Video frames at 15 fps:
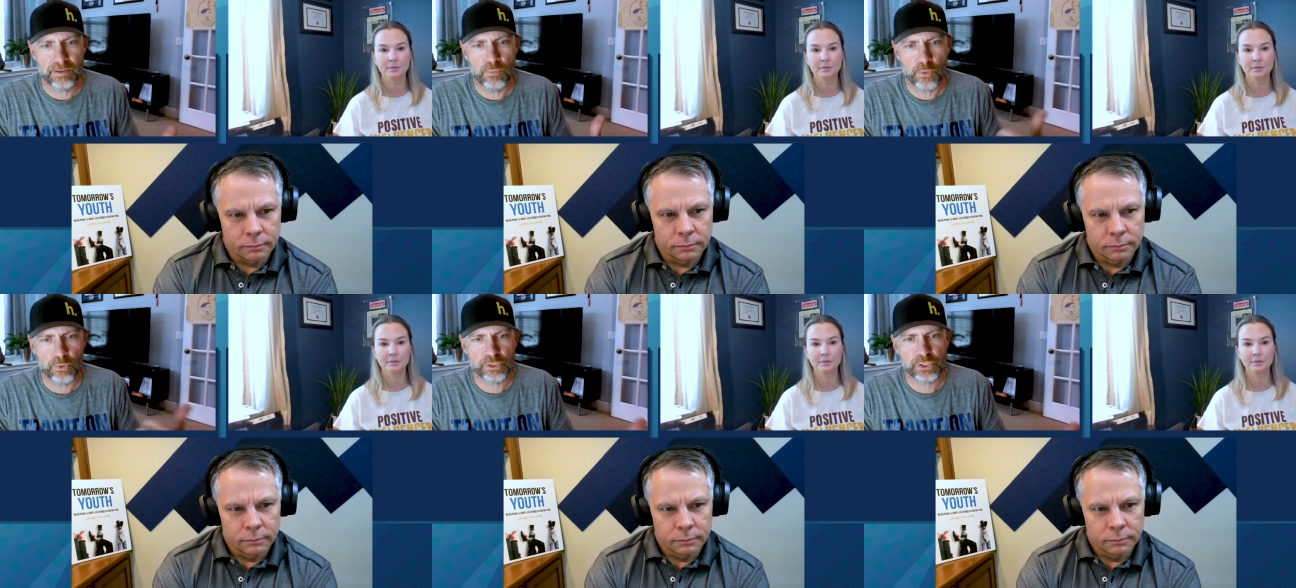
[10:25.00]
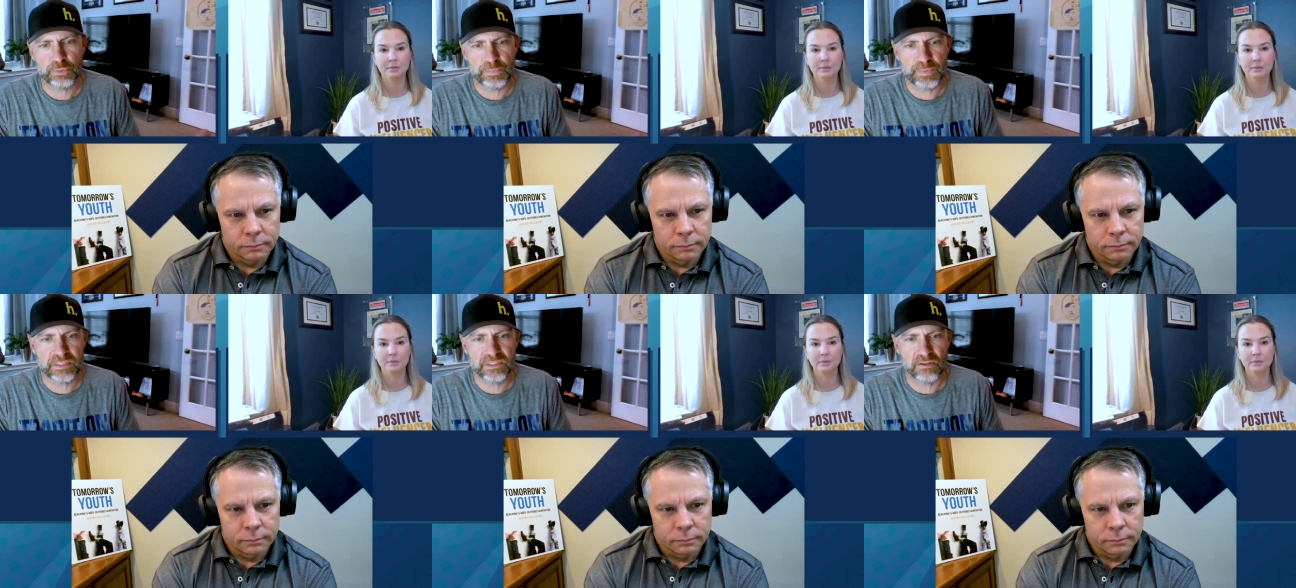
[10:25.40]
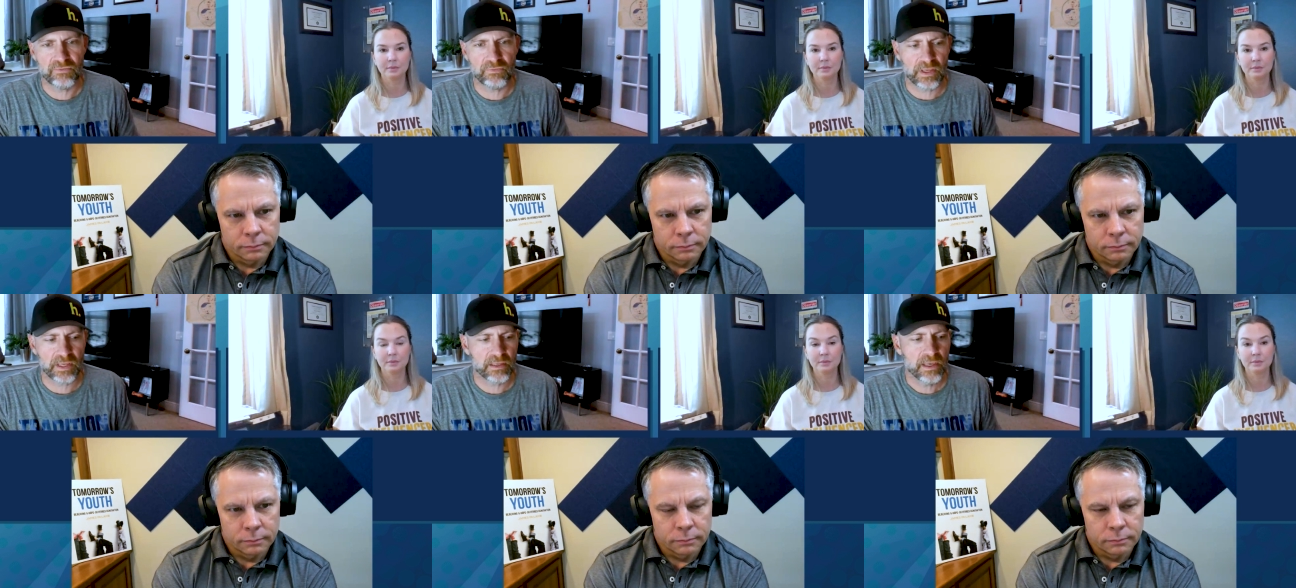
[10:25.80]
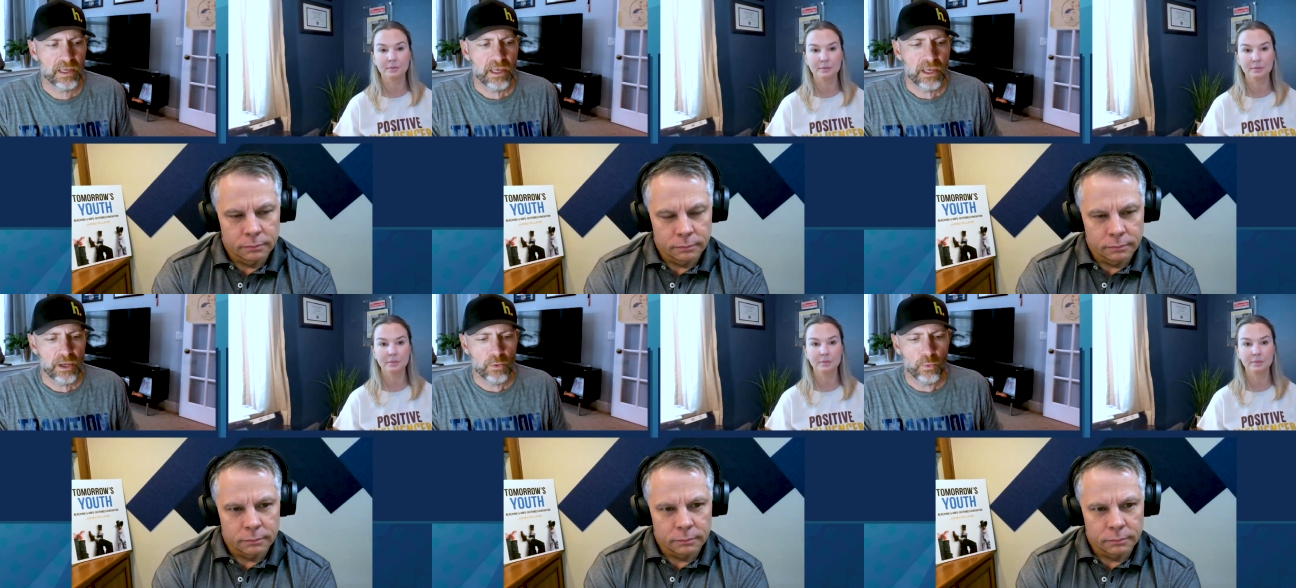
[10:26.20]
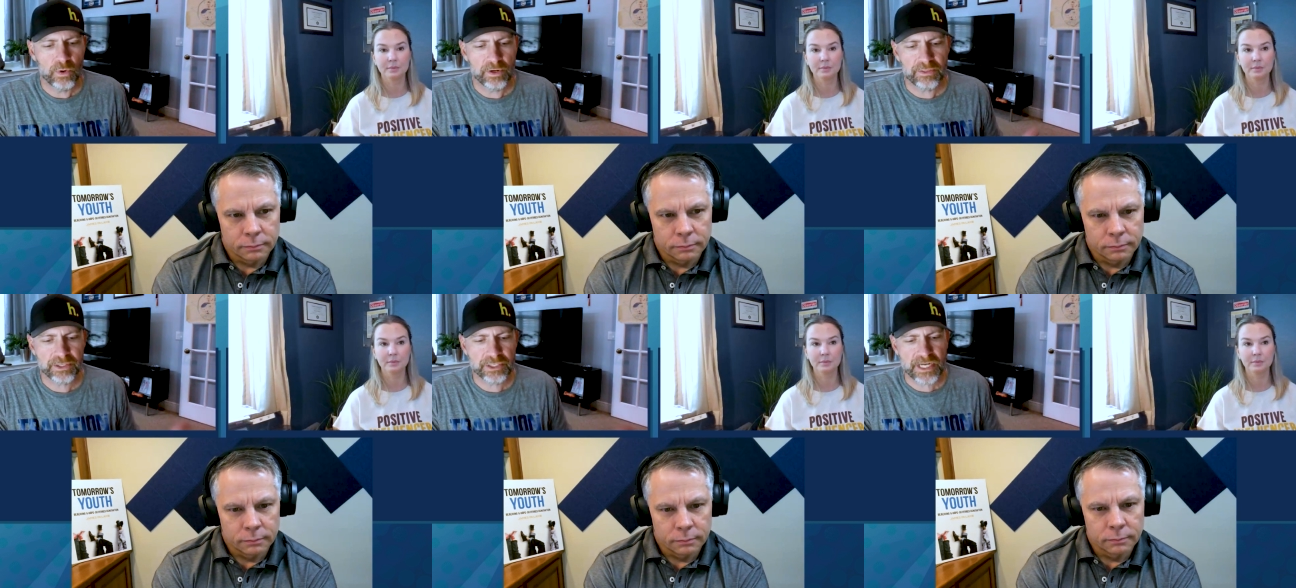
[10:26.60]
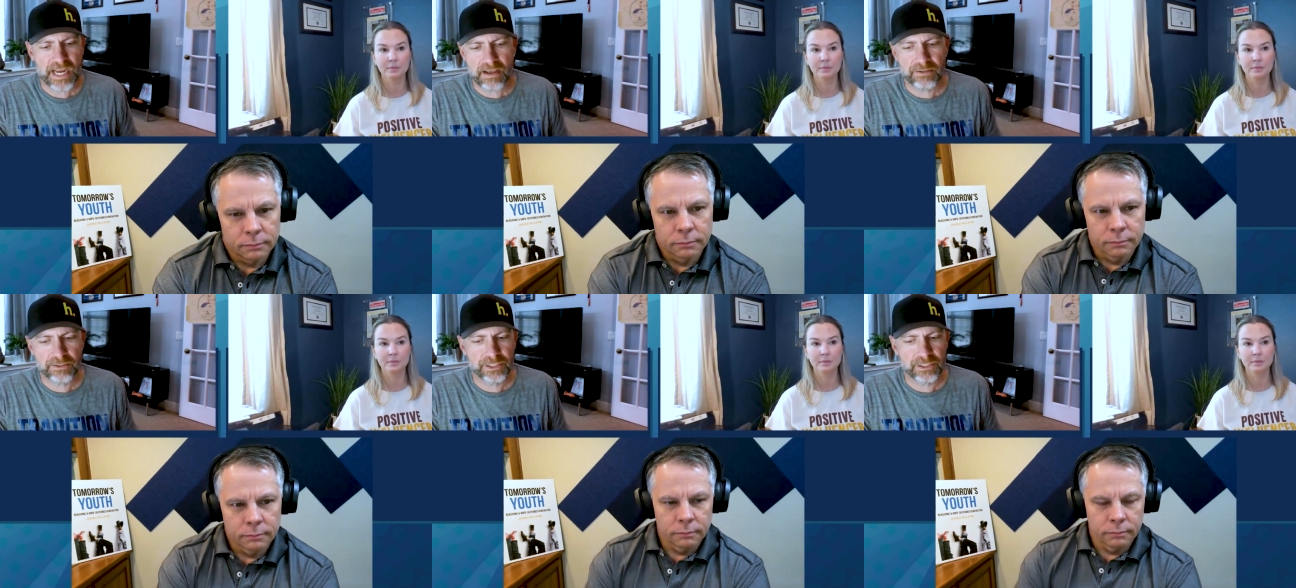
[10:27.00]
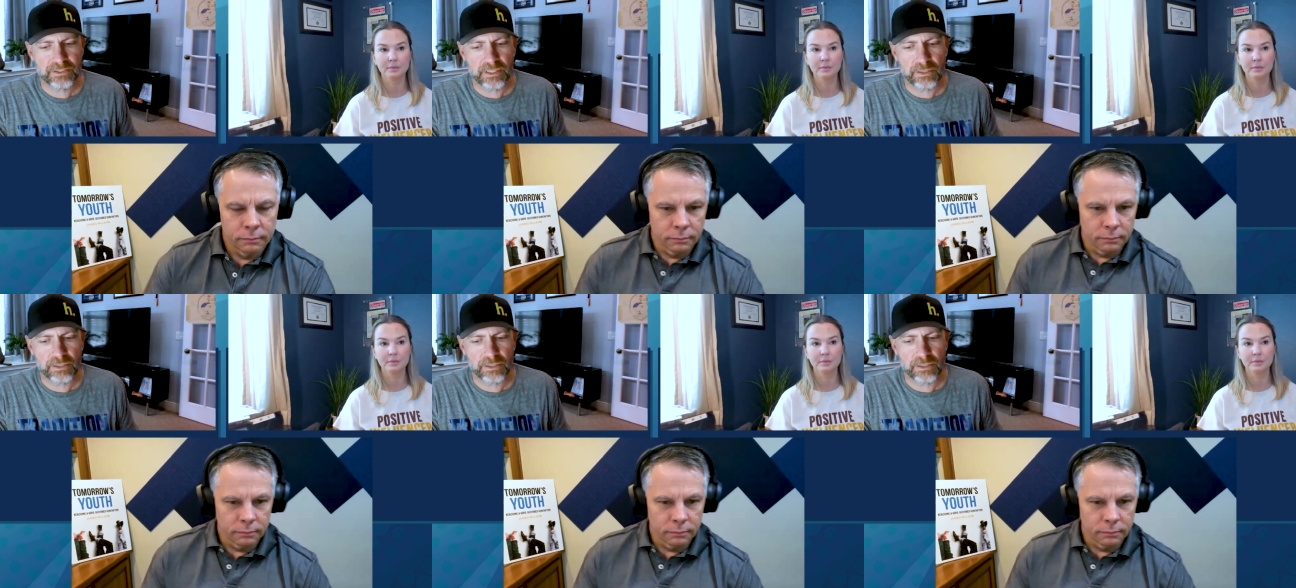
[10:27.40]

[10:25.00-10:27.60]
Speaker 1: and more specific one of the challenges